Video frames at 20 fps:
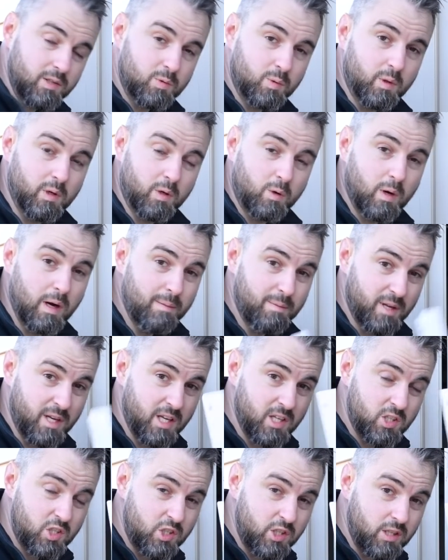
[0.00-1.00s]
we're going to grab the
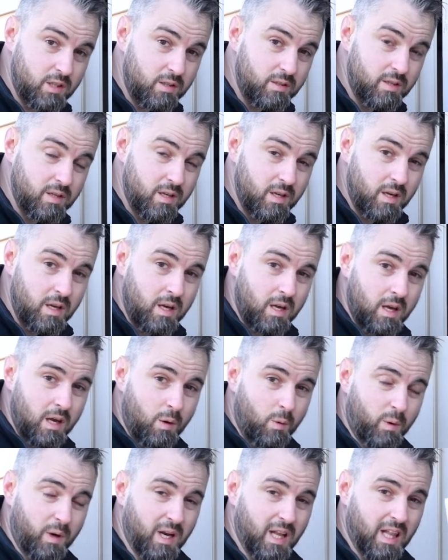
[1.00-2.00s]
hinge shield.
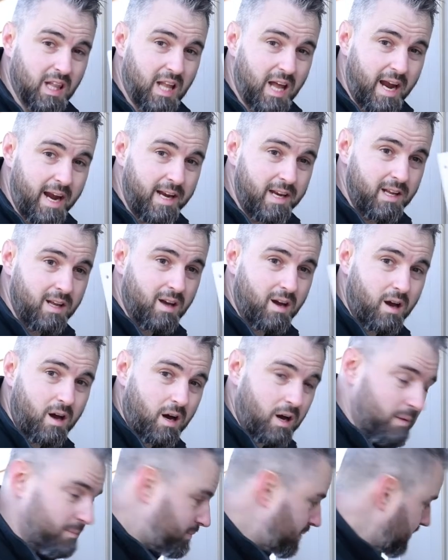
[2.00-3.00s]
We're going to line it up